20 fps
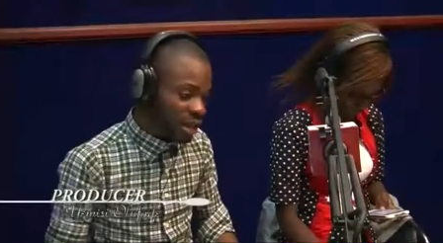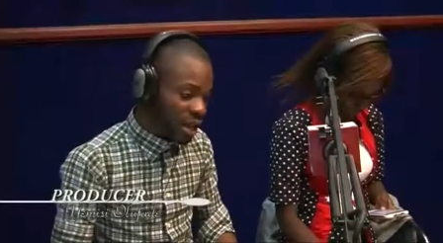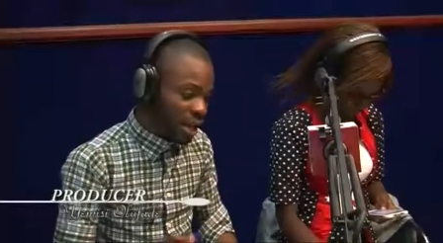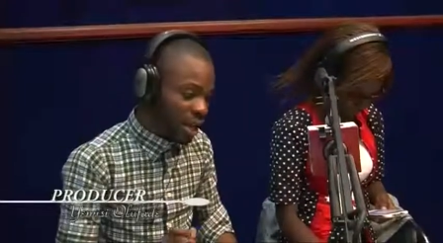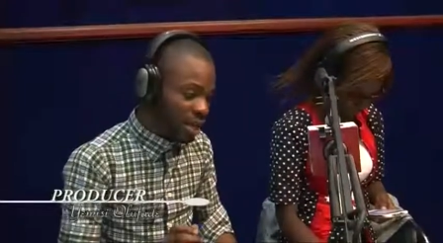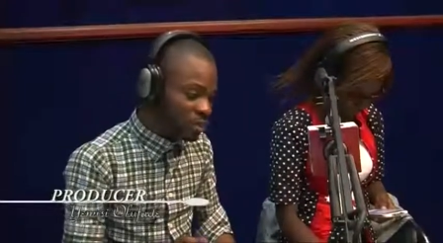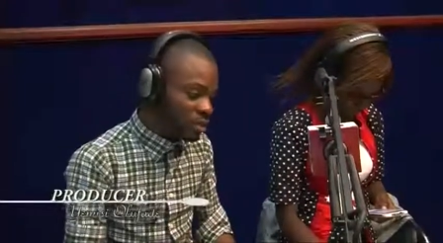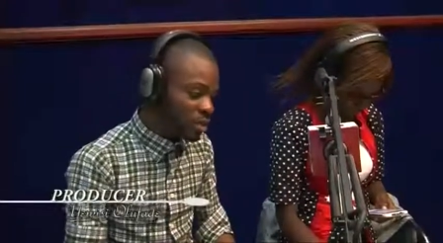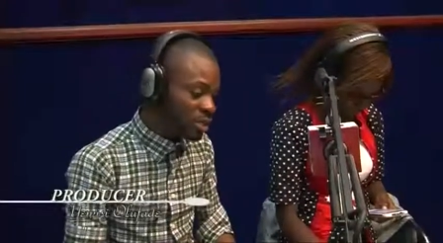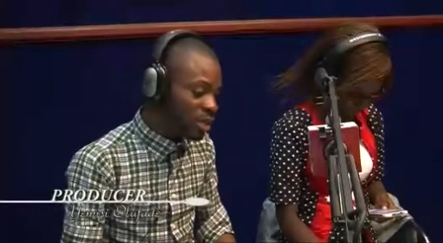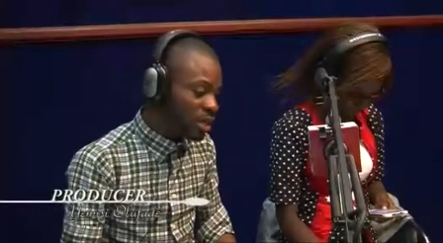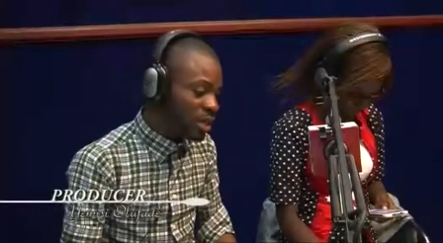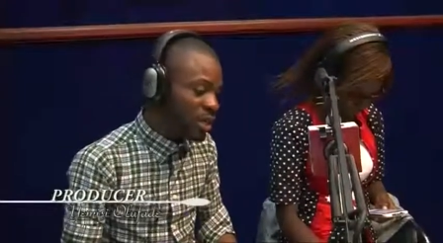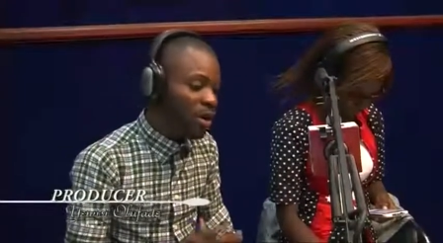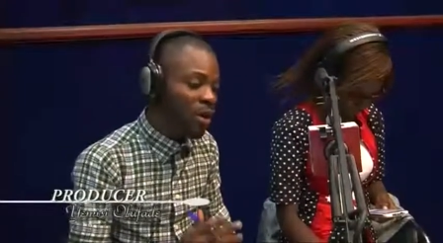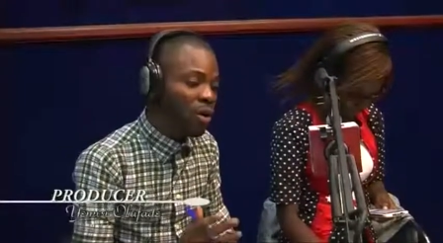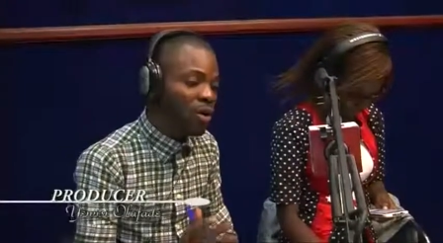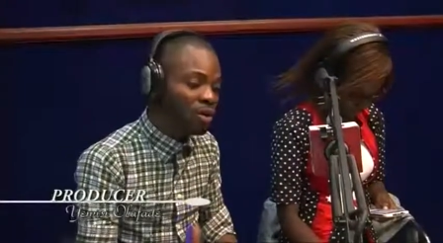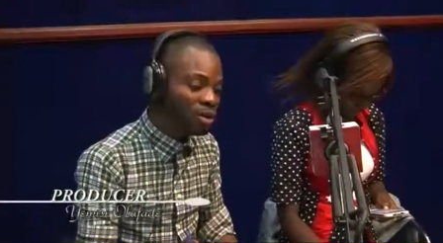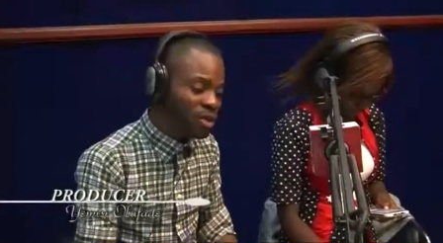As we say,
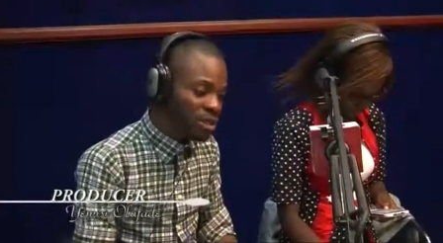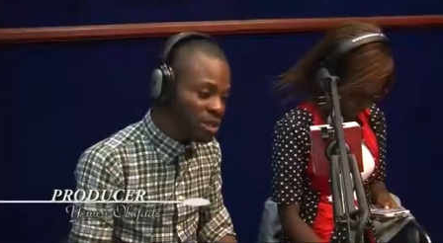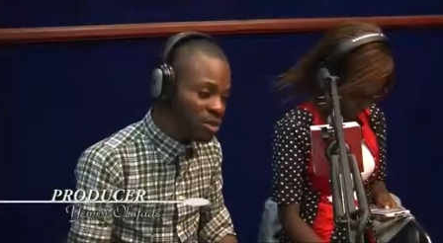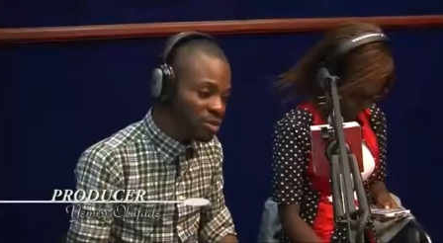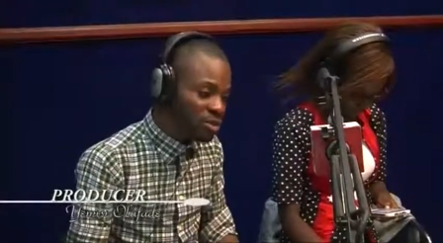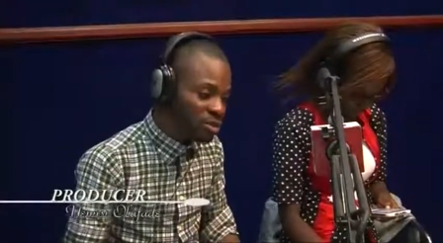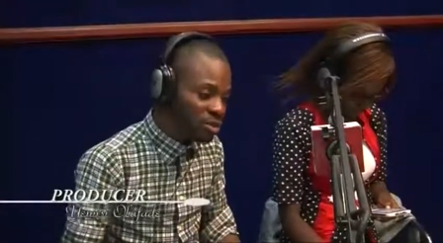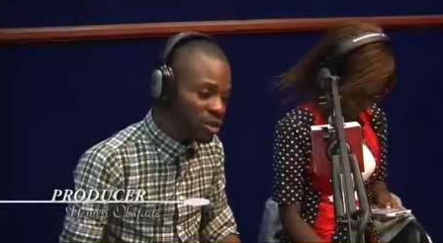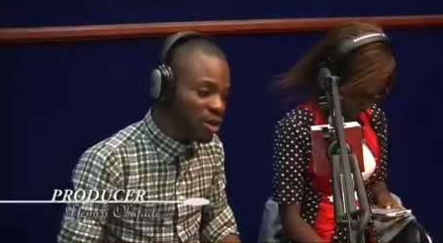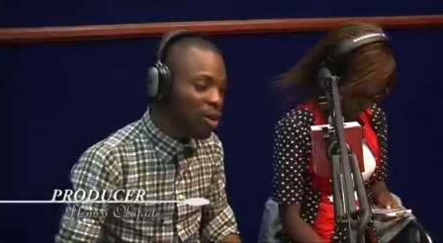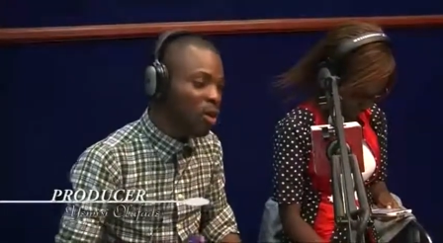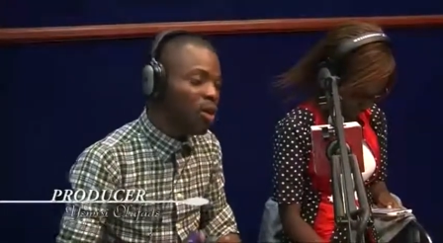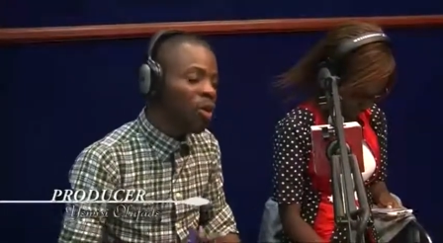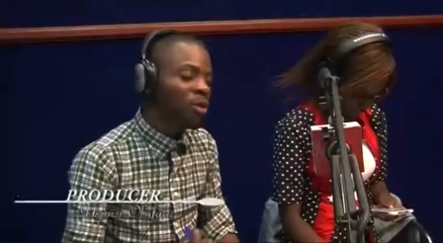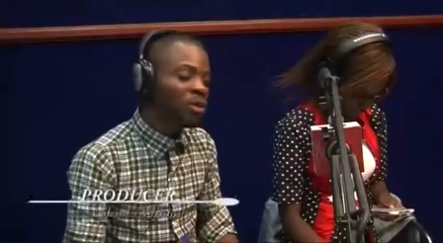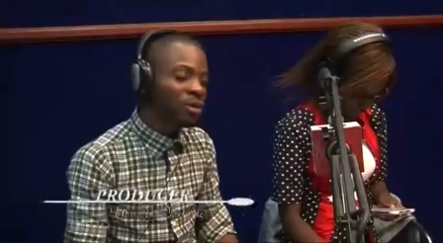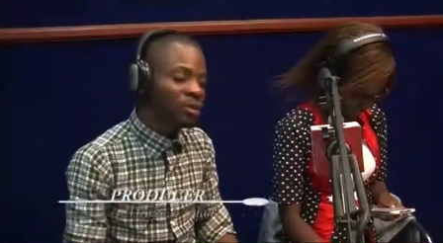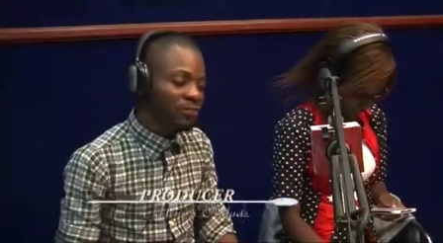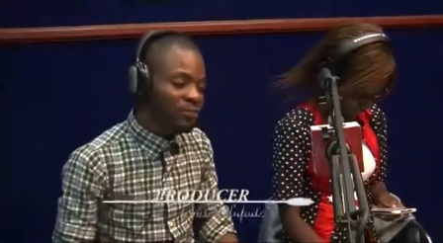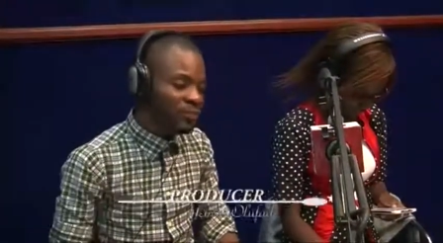all the news,
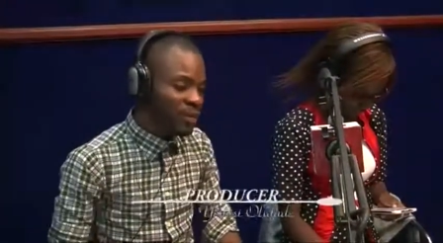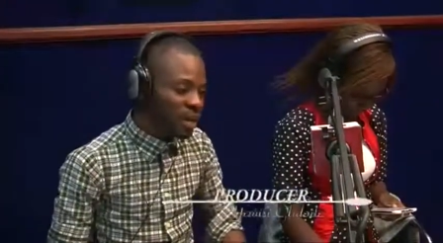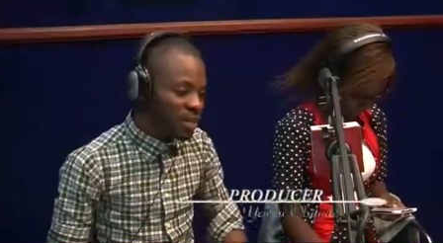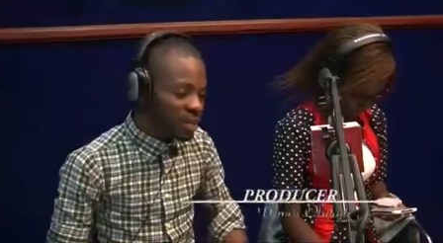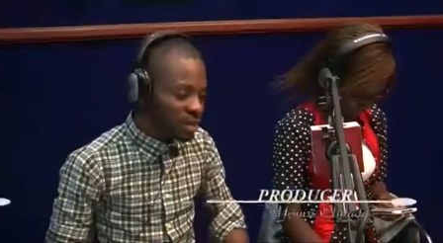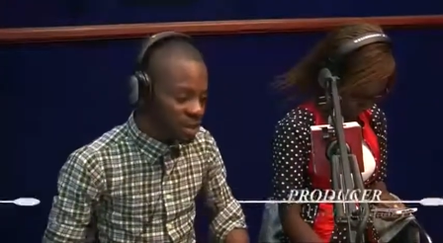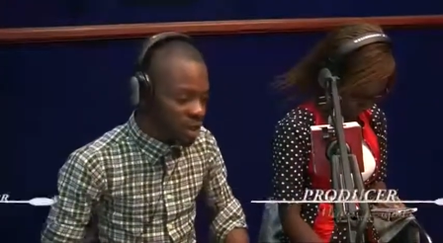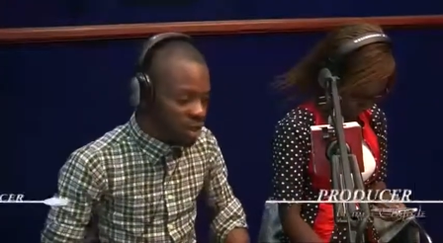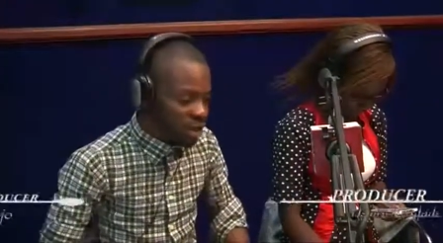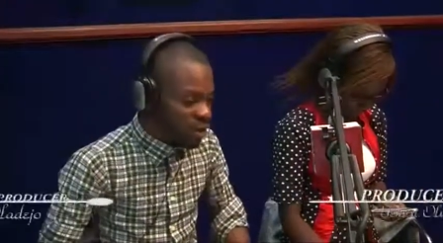all the fun,